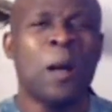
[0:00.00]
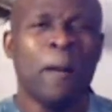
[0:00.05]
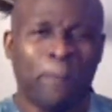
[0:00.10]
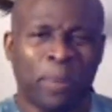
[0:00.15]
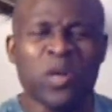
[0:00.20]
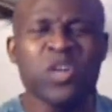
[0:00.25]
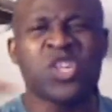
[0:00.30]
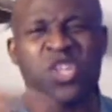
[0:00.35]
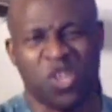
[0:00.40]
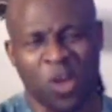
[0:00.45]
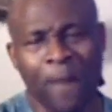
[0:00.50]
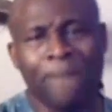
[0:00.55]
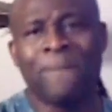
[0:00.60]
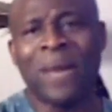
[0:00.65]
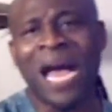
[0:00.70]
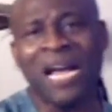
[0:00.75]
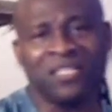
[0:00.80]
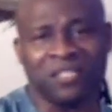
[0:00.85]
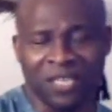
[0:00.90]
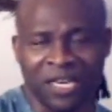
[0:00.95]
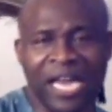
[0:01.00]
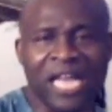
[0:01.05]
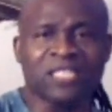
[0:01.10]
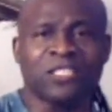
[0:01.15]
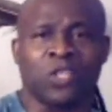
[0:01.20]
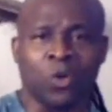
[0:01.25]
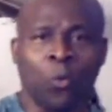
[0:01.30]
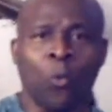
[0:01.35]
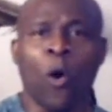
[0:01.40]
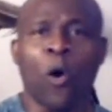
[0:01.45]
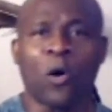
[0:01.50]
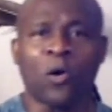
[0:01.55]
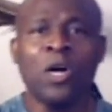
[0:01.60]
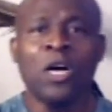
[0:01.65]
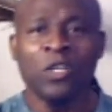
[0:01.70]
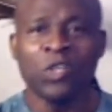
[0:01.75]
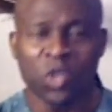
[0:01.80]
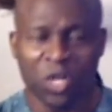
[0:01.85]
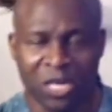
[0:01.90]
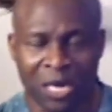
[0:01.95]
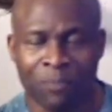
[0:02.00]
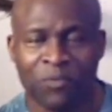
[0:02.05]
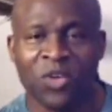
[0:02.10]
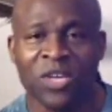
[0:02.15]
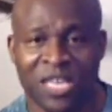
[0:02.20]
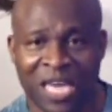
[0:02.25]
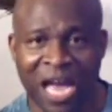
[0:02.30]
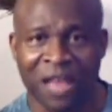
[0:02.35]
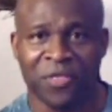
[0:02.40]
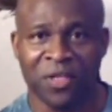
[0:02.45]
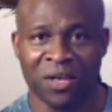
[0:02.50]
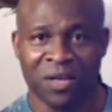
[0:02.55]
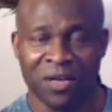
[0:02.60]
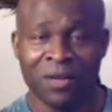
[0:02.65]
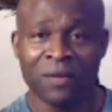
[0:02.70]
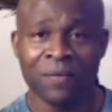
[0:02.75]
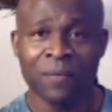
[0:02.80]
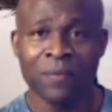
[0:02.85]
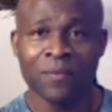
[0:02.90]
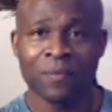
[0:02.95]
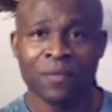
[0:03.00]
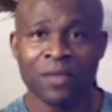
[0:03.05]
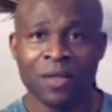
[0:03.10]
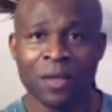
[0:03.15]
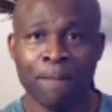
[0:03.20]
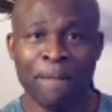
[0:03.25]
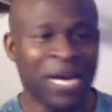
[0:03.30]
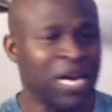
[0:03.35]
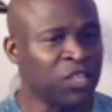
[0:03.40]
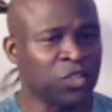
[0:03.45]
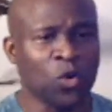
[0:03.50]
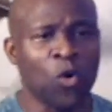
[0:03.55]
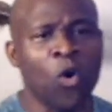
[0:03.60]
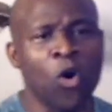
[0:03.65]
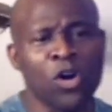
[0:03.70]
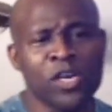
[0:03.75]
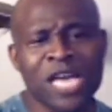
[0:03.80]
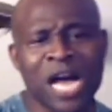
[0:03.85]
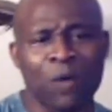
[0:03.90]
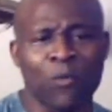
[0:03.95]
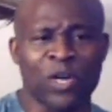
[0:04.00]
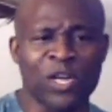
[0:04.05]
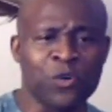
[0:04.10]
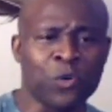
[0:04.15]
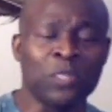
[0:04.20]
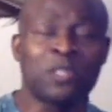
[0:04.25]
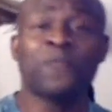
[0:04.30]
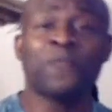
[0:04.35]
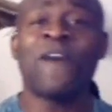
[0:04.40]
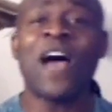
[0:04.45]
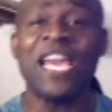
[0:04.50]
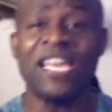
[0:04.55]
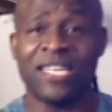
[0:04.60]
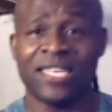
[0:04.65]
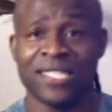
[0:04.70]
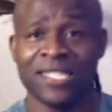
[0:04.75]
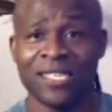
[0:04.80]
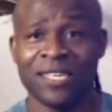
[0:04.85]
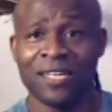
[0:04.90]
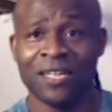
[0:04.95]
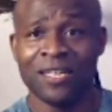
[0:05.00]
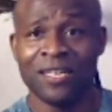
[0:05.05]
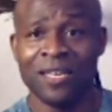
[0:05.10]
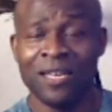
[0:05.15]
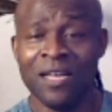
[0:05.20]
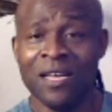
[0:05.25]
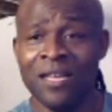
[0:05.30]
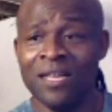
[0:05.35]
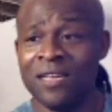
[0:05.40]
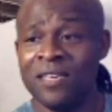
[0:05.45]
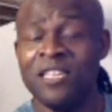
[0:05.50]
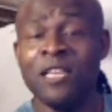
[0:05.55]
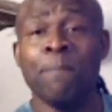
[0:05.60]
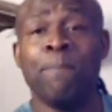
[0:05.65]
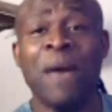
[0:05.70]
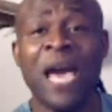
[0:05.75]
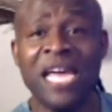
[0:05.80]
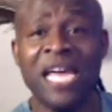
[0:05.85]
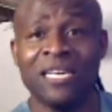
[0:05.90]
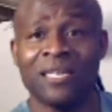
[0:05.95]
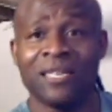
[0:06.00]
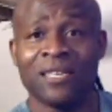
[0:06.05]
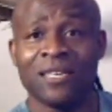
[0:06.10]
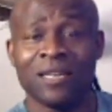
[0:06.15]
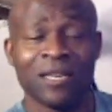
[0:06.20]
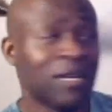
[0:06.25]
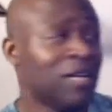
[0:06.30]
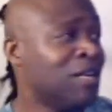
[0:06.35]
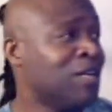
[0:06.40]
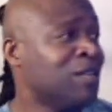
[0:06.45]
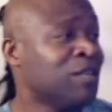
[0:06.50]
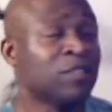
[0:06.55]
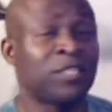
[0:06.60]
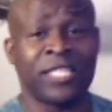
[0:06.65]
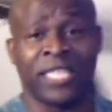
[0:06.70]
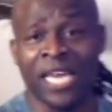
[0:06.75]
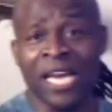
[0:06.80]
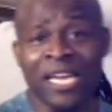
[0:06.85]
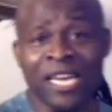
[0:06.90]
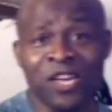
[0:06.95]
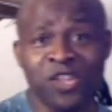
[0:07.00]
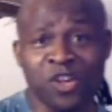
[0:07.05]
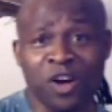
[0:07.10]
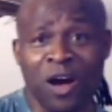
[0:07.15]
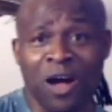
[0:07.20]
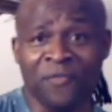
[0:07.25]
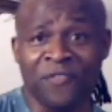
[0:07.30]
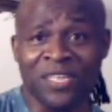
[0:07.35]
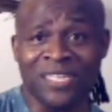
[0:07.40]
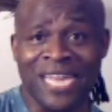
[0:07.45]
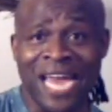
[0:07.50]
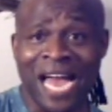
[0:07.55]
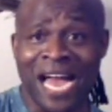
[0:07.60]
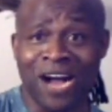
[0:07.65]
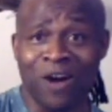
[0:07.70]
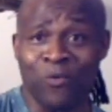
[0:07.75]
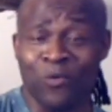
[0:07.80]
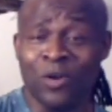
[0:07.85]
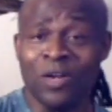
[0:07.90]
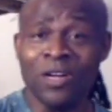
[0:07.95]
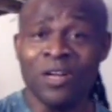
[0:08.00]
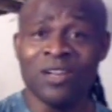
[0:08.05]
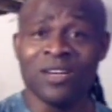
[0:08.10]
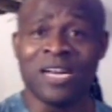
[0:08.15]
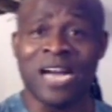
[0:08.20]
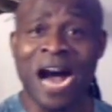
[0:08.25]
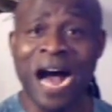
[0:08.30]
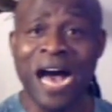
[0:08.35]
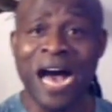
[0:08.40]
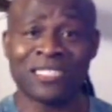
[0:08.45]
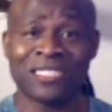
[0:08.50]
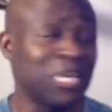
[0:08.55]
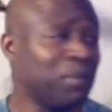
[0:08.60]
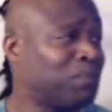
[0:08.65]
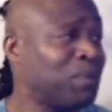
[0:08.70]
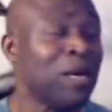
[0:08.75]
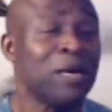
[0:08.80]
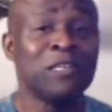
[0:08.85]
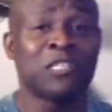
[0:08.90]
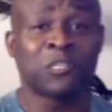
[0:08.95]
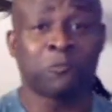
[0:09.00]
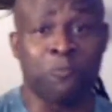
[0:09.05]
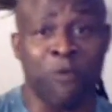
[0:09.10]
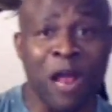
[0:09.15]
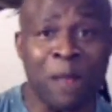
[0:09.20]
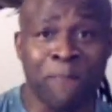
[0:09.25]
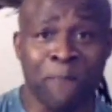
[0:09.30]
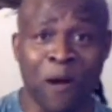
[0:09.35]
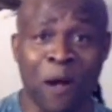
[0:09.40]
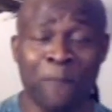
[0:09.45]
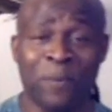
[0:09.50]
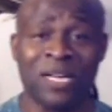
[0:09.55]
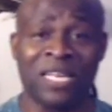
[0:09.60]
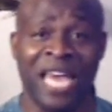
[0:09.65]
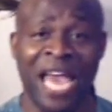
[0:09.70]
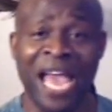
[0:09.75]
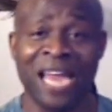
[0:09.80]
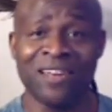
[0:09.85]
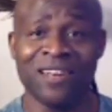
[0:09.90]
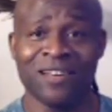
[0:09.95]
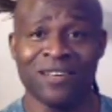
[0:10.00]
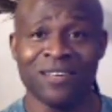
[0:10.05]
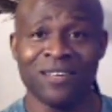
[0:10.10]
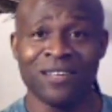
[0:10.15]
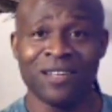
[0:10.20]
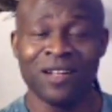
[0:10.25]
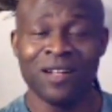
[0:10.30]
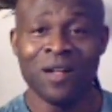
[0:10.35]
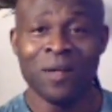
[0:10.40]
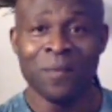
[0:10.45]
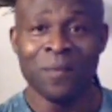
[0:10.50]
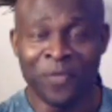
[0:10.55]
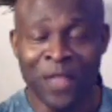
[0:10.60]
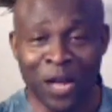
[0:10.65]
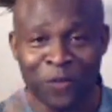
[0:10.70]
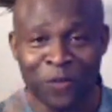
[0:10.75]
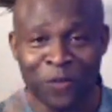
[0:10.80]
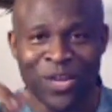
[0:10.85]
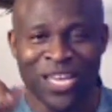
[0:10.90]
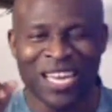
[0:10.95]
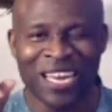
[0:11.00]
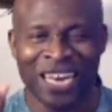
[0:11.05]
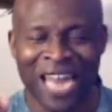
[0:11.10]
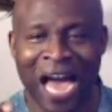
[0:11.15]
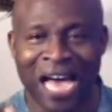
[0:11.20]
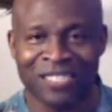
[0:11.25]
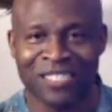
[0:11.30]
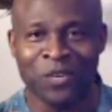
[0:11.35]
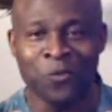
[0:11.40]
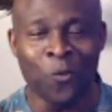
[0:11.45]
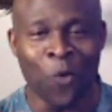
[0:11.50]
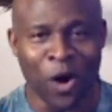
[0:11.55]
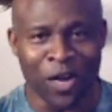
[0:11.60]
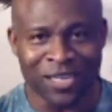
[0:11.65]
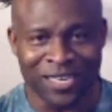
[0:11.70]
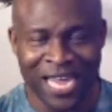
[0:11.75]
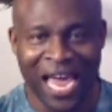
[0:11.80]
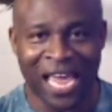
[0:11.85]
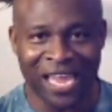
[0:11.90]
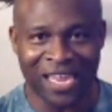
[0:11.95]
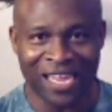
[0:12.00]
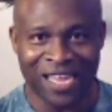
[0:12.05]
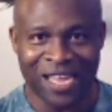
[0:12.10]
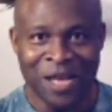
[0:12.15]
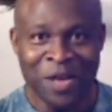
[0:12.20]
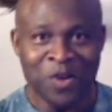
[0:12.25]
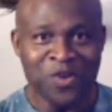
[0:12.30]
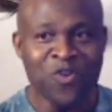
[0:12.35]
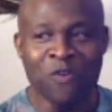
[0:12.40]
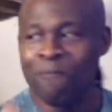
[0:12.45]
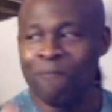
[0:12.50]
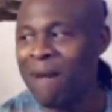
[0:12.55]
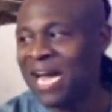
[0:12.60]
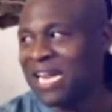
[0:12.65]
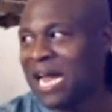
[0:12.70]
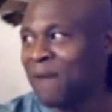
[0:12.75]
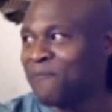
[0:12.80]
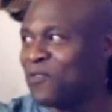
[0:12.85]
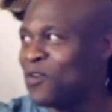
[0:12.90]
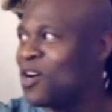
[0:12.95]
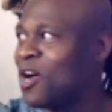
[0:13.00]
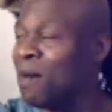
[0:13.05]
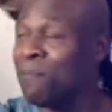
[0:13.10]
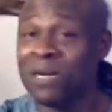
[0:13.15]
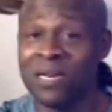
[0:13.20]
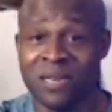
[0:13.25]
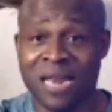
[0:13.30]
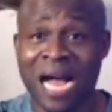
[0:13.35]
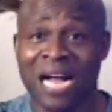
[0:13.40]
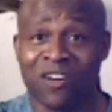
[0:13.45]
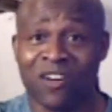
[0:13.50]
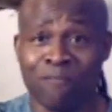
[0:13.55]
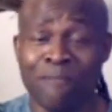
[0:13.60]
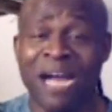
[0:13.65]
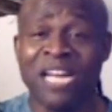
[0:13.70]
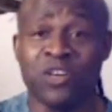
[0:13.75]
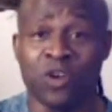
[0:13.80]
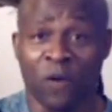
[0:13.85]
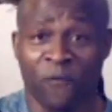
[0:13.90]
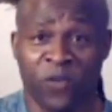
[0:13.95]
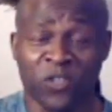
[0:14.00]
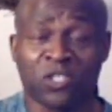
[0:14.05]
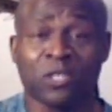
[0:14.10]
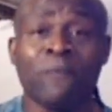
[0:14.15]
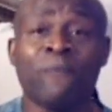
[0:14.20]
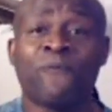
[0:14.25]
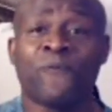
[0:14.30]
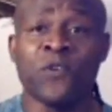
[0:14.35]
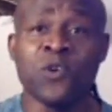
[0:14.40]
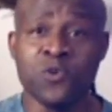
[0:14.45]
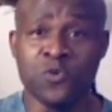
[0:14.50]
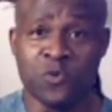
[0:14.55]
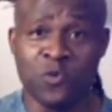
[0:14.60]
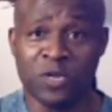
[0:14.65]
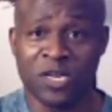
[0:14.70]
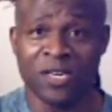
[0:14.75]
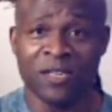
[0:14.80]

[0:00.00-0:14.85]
put your backs against the wall to come together. Because all y'all want to do is fight, debate, tear each other down, gossip, spread propaganda, not realizing one day you might have to come and knock on my door for some food.